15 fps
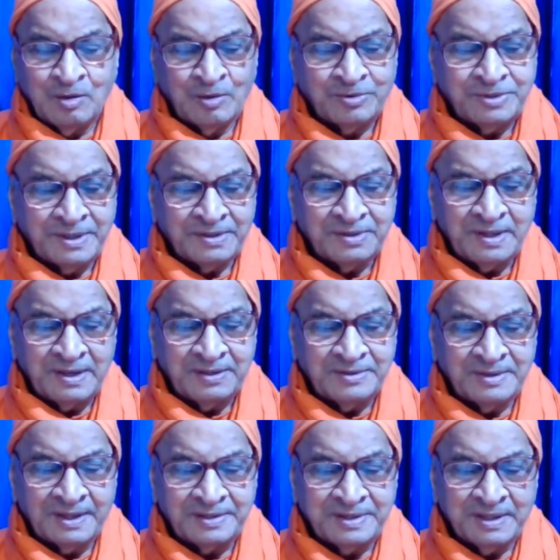You think there
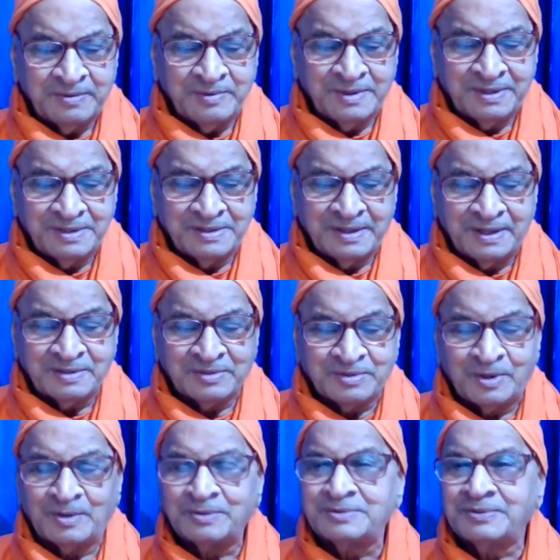is nothing within their
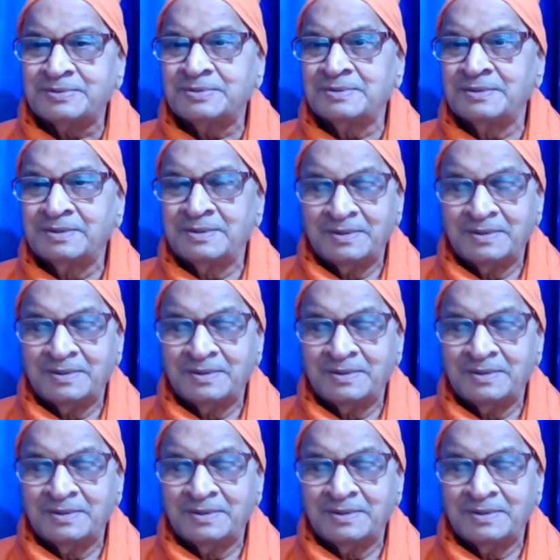throats.